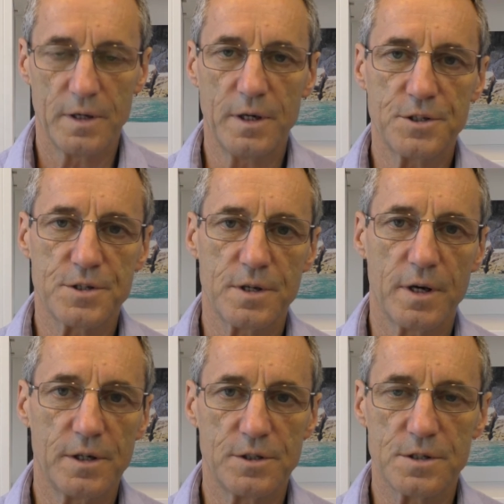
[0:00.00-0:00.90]
Each
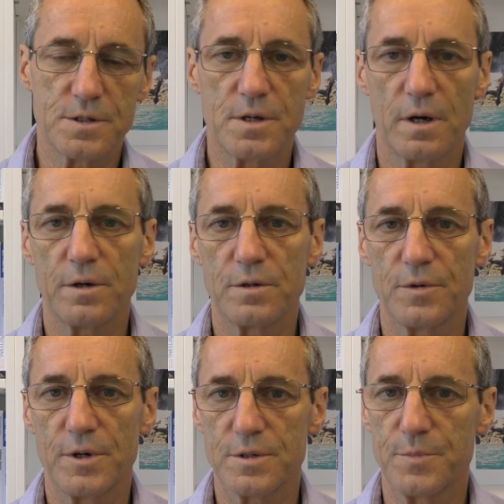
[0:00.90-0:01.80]
stage is
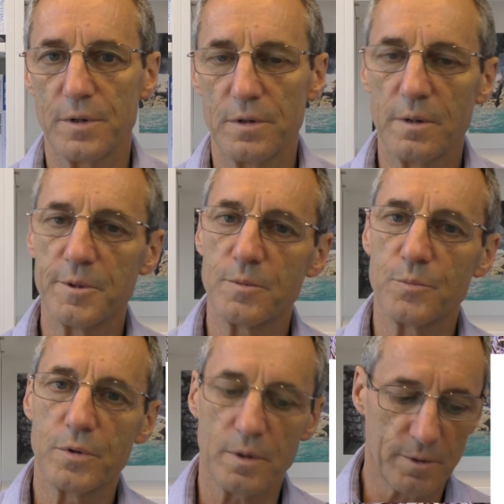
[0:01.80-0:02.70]
characterized by
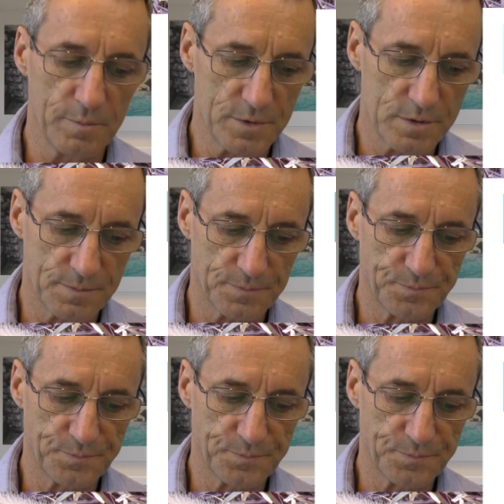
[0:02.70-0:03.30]
dominant problems.